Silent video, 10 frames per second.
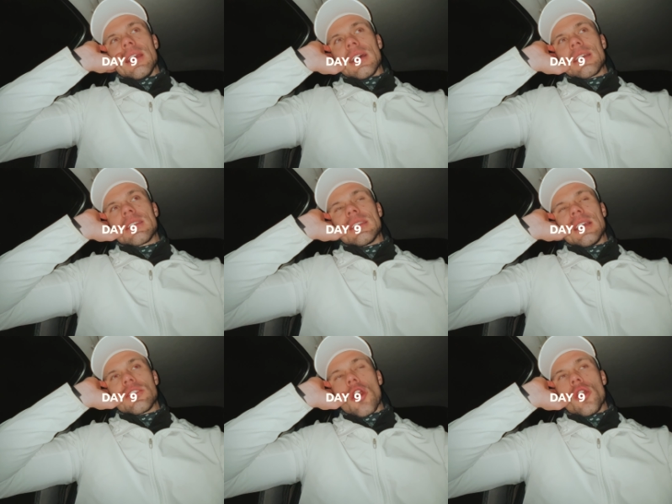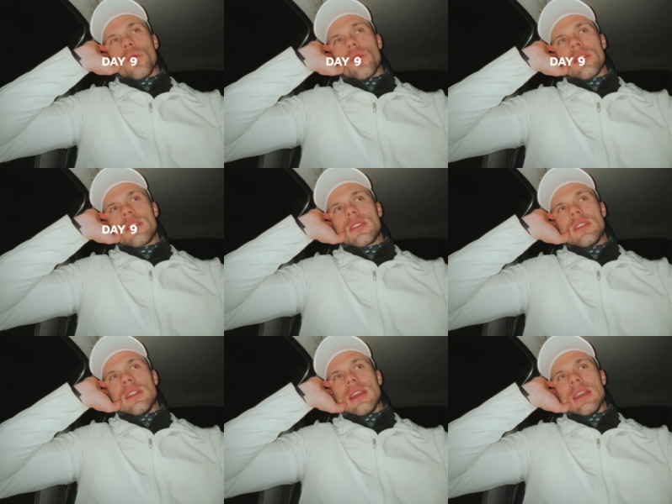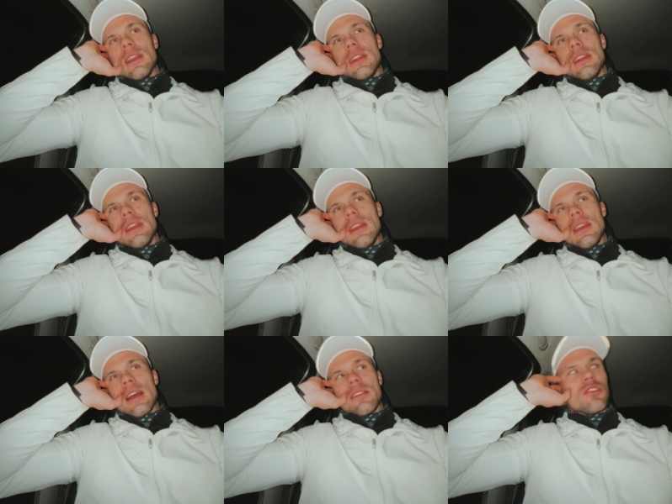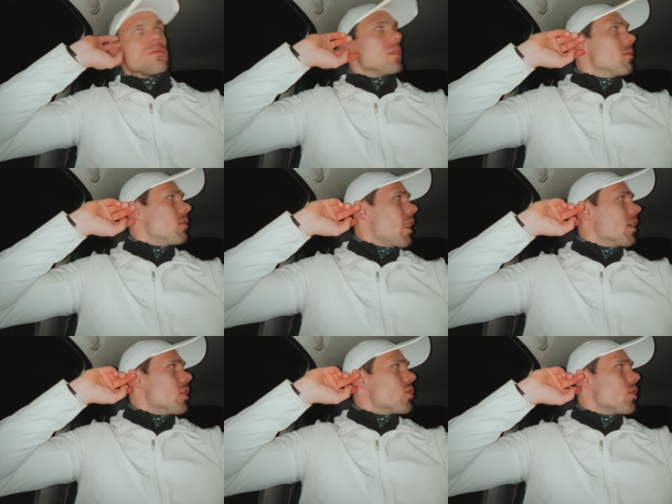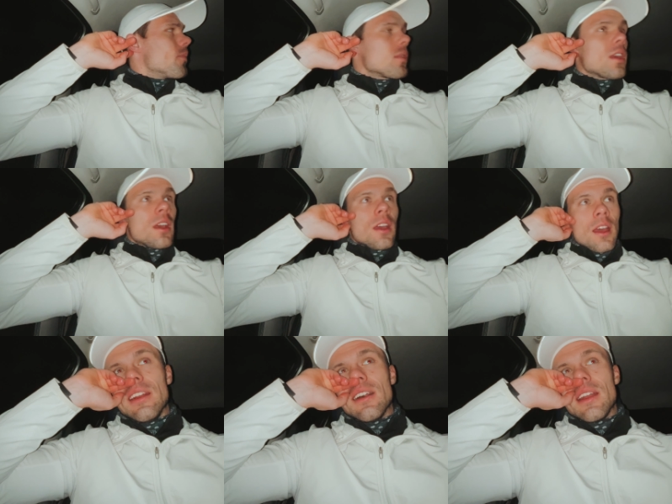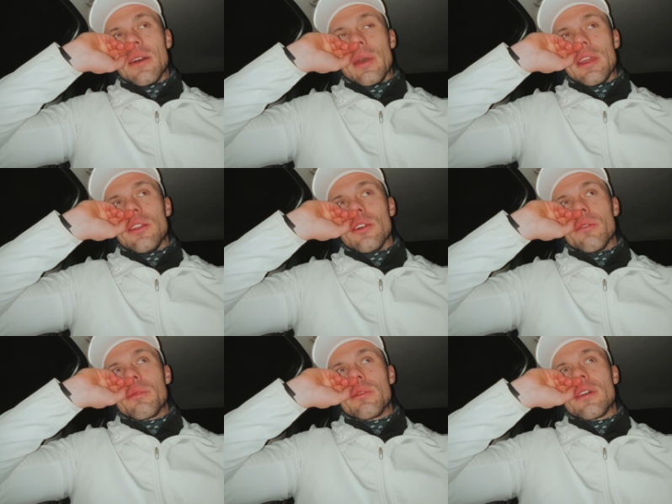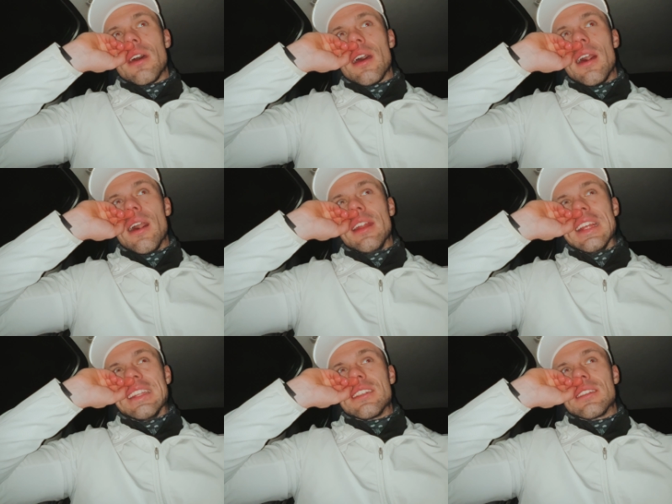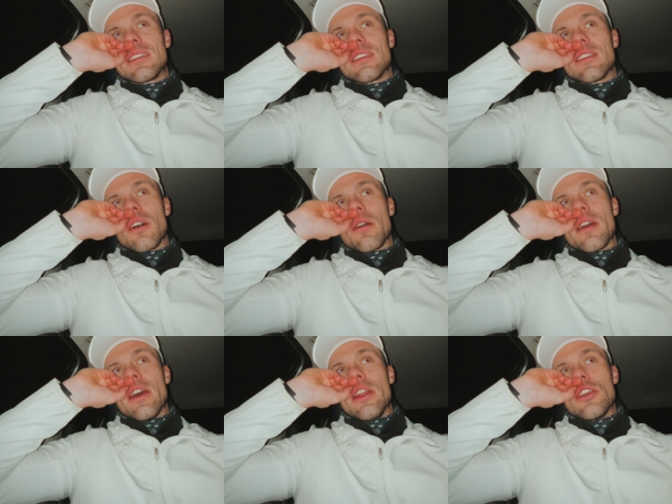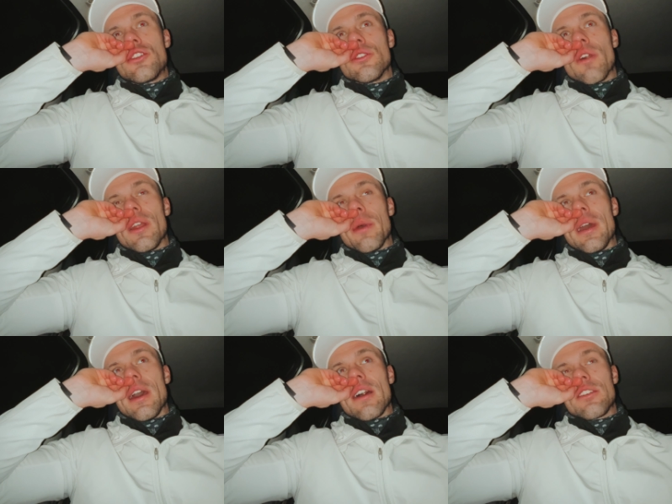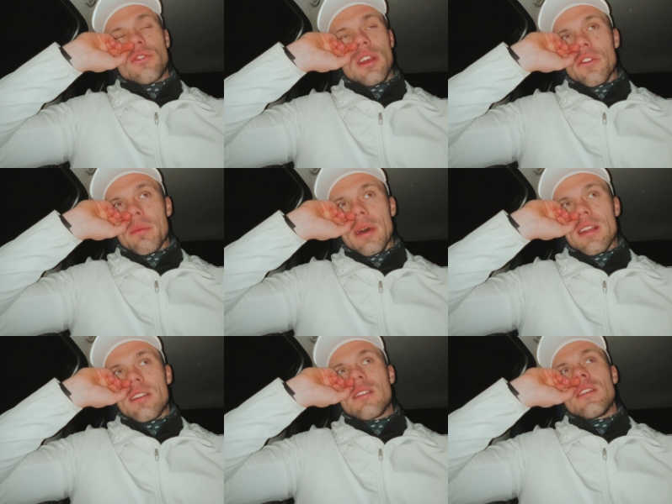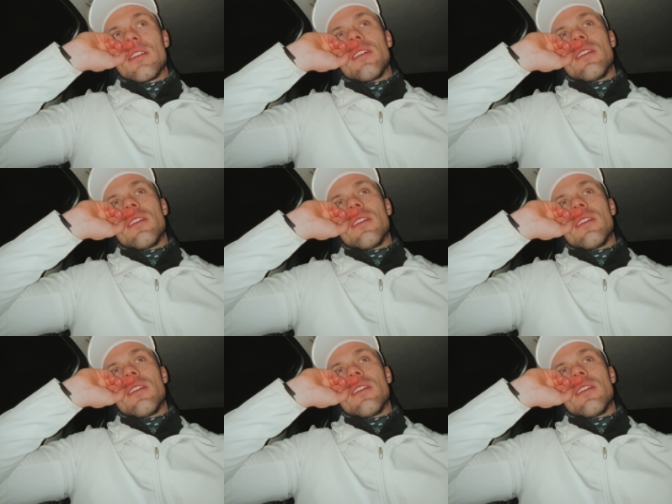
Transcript: like six onwards, the knee has just been an issue. Now day nine, I'm waking up and it's an issue right away, straight out of bat. It